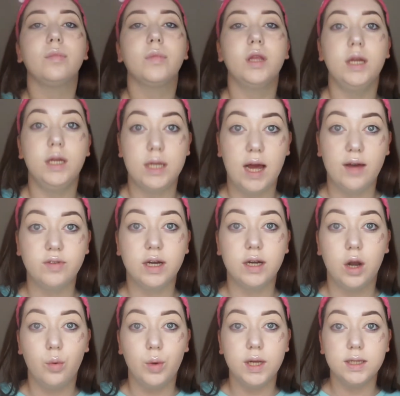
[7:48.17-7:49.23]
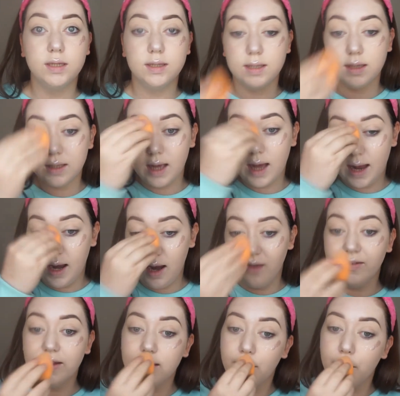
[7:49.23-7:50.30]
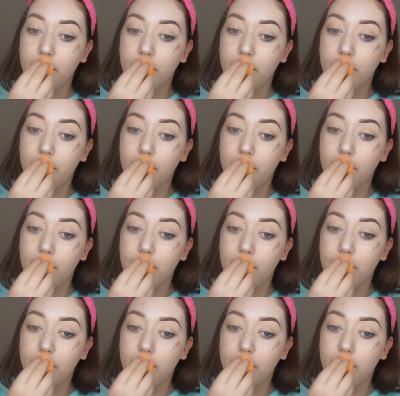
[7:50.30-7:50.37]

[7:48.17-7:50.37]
You need to have that glowiness. I love it.